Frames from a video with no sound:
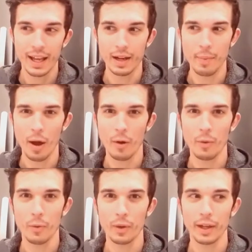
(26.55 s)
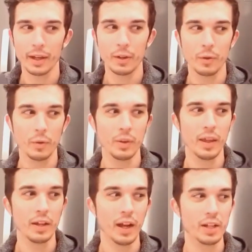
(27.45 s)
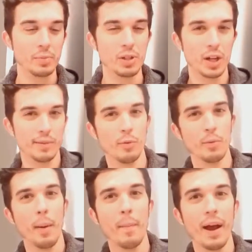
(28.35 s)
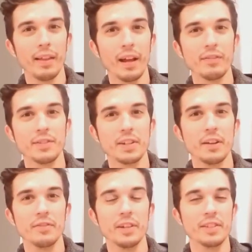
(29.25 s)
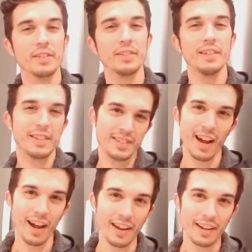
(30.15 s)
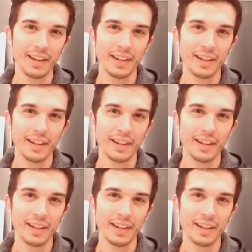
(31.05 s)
and about like they, I should be talking more about my life and stuff, and it's, it's not.